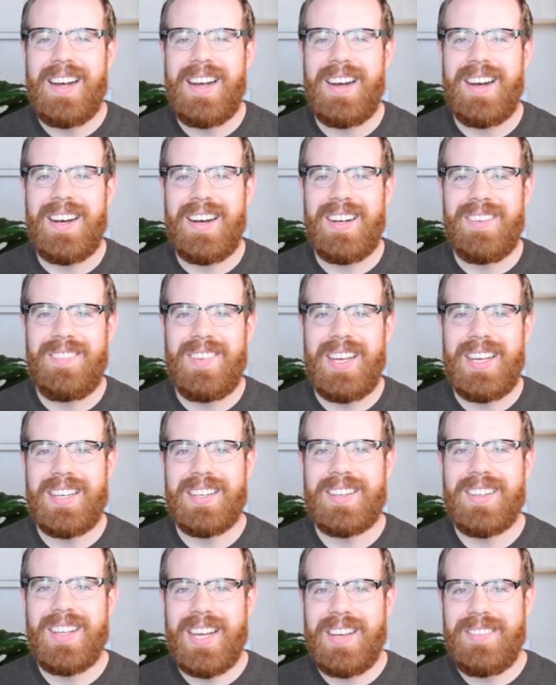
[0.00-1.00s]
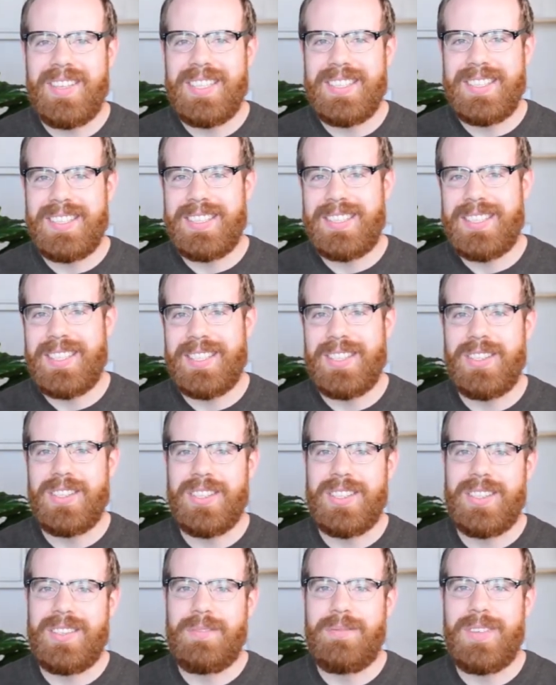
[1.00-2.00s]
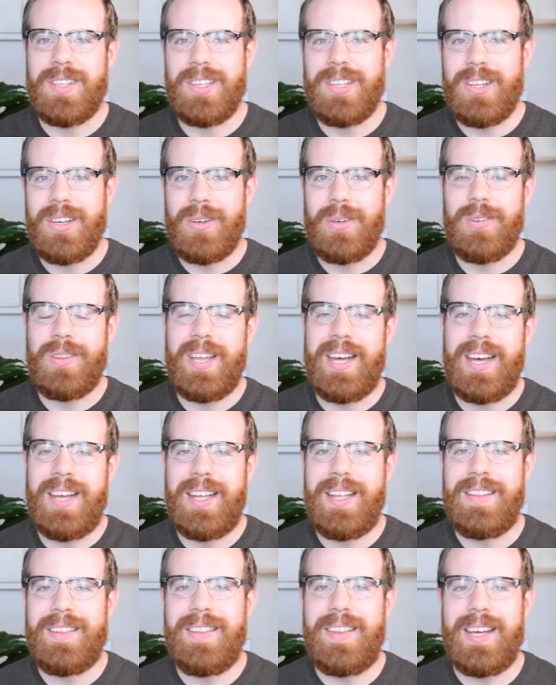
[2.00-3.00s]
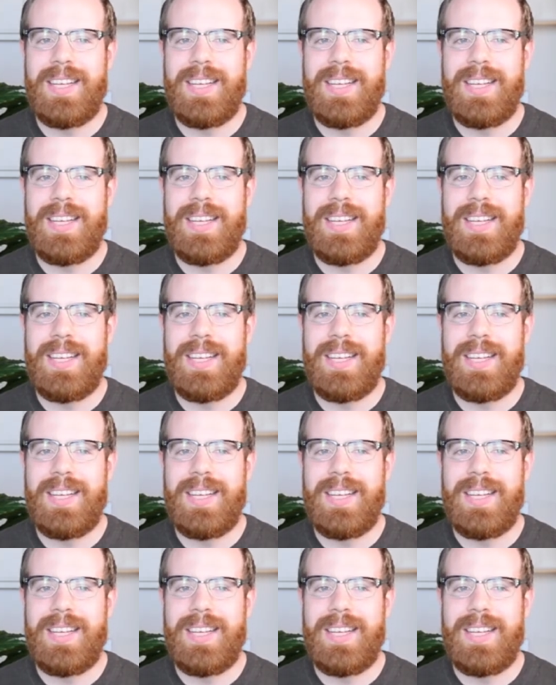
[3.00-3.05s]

And climate is the signal below that.